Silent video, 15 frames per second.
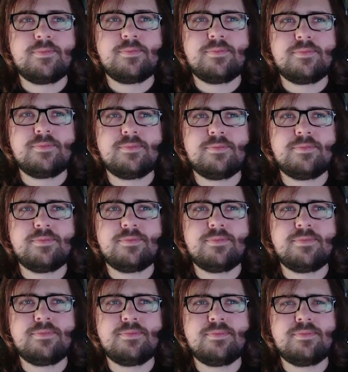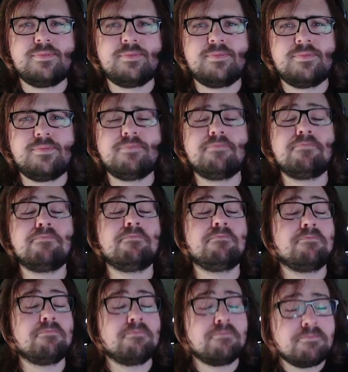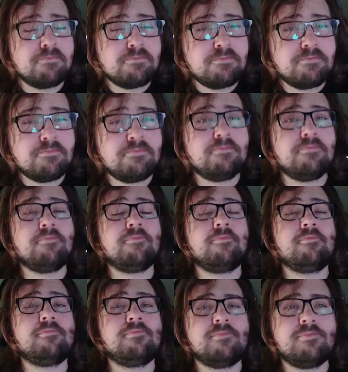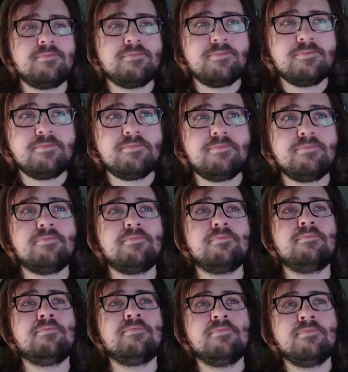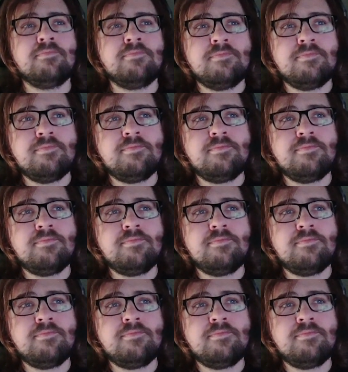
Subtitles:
(silent)